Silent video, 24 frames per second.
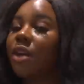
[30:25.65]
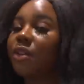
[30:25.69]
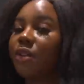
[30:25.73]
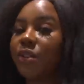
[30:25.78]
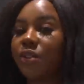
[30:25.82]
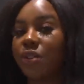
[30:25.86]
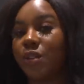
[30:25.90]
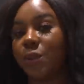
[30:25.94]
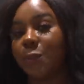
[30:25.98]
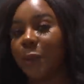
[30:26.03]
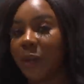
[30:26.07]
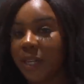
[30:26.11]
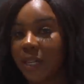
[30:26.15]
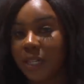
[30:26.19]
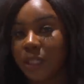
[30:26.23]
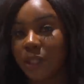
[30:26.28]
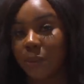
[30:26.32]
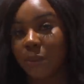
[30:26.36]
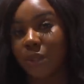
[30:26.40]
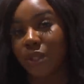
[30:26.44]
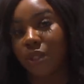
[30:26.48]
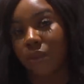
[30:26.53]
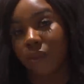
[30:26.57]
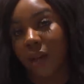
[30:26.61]
Just to spread a
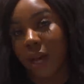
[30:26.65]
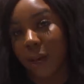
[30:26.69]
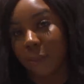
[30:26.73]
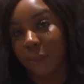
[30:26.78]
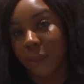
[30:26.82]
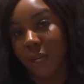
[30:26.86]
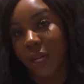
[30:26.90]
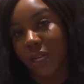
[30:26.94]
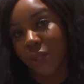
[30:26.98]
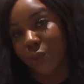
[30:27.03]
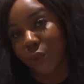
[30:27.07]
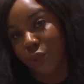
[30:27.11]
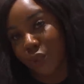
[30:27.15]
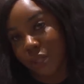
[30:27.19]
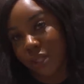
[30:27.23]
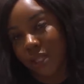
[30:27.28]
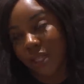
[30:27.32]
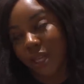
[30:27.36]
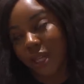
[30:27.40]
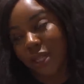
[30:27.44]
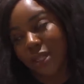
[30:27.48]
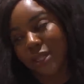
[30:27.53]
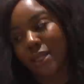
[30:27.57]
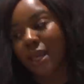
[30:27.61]
little bit of happiness with your
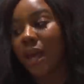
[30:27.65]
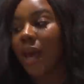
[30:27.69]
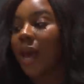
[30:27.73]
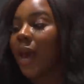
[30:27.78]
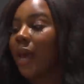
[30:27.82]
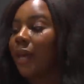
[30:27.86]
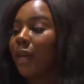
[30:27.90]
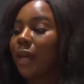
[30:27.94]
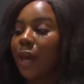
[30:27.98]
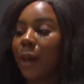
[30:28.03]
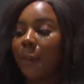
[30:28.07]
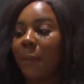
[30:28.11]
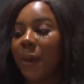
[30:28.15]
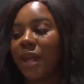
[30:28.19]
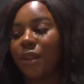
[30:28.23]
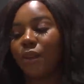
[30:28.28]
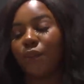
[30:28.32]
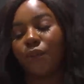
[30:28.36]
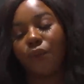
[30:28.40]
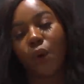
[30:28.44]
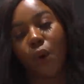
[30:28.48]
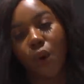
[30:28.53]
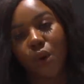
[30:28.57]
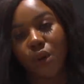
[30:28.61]
scent. Yep, and
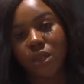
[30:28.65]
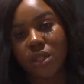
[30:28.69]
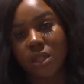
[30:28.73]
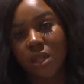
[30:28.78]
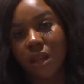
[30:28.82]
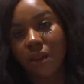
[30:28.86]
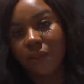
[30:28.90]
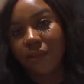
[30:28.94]
of course,